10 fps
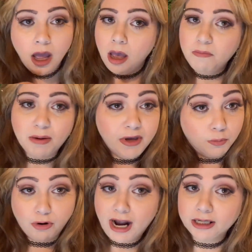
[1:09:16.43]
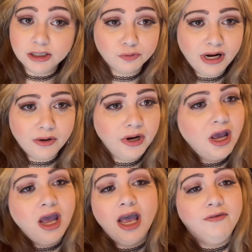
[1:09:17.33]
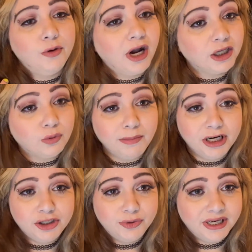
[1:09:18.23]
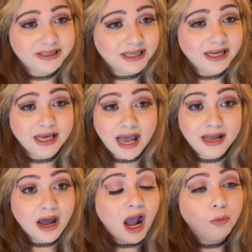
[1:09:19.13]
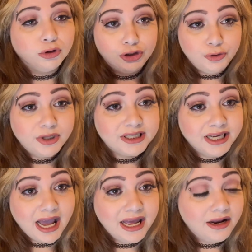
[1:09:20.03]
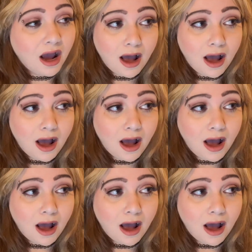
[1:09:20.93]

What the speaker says: maybe a practice round. If you guys want me to do this again, I will do this again